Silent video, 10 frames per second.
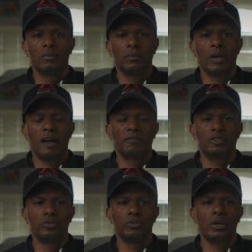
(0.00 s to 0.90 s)
have
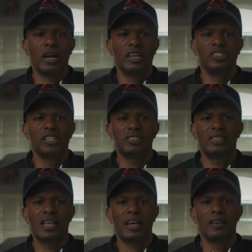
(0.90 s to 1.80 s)
to
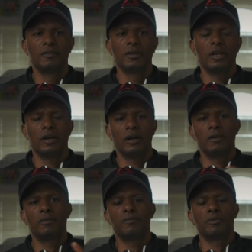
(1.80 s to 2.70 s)
adjust that
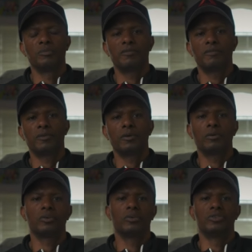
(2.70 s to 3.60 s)
uh, from the front
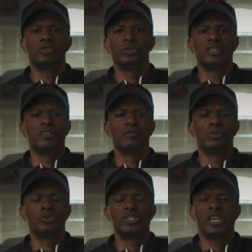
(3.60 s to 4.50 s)
because you know it gives
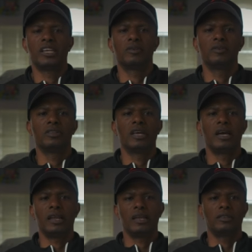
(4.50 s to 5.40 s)
you shake and all
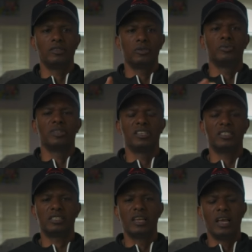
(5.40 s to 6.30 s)
that. And you know with
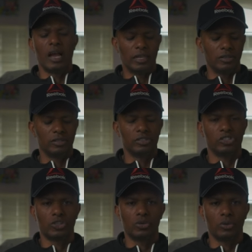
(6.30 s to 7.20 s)
this, I literally
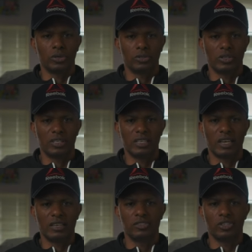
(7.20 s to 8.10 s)
just hold it to the
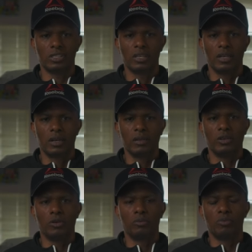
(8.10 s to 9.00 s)
side and just
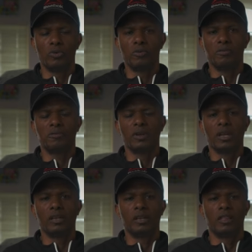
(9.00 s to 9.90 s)
you know move
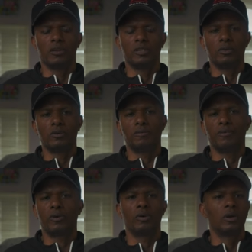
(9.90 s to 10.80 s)
either you know
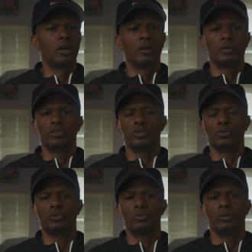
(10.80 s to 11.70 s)
front
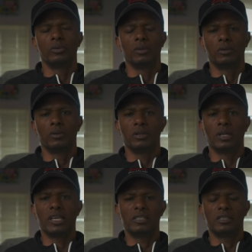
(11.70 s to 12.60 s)
to
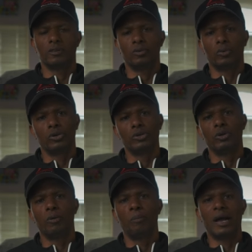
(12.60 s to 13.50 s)
lessen or you
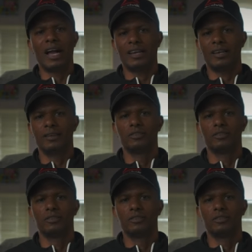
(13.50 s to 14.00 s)
know back